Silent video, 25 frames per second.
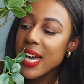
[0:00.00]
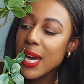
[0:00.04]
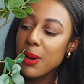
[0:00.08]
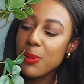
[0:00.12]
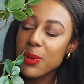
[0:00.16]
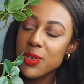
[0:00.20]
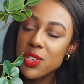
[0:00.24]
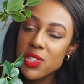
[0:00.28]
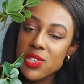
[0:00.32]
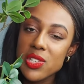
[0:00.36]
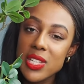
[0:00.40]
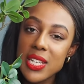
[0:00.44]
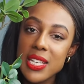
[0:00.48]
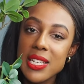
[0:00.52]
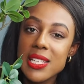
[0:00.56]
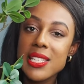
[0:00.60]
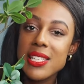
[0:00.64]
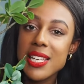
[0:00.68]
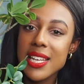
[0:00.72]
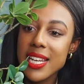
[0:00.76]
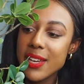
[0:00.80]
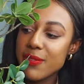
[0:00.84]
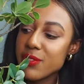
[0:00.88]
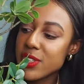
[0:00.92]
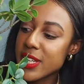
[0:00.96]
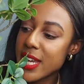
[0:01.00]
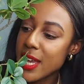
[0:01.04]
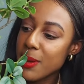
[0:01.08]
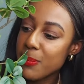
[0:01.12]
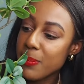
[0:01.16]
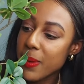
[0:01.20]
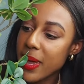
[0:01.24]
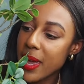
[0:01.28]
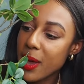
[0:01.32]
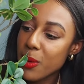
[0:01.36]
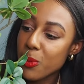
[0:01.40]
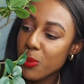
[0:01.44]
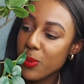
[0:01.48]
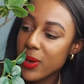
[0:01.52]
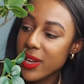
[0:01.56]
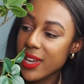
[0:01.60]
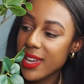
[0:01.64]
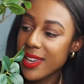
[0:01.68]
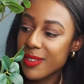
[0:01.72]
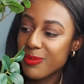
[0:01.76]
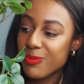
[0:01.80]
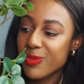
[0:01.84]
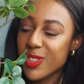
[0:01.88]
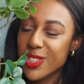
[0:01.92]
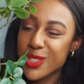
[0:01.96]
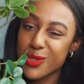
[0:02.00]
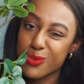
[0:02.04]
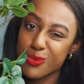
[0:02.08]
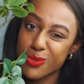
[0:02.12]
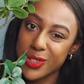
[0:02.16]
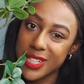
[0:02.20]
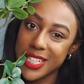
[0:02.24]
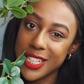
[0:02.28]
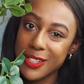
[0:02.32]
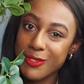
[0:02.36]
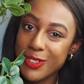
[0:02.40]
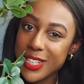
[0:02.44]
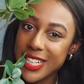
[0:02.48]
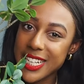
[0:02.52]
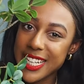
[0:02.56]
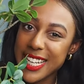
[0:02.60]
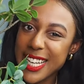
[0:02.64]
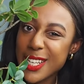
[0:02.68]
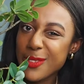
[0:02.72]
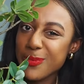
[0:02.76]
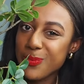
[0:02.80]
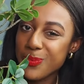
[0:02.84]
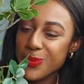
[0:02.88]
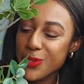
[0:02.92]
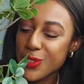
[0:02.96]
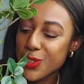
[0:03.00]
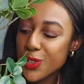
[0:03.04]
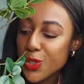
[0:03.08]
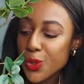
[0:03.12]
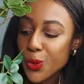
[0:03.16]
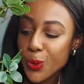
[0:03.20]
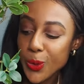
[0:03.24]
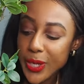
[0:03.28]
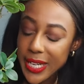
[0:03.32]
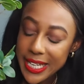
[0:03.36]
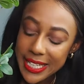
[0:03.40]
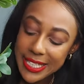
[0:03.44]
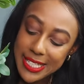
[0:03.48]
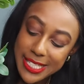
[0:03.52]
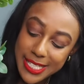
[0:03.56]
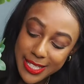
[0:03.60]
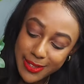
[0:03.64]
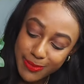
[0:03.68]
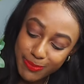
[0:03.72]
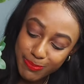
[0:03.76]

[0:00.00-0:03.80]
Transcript: and we just needed to lift it a bit, we just really, really enjoyed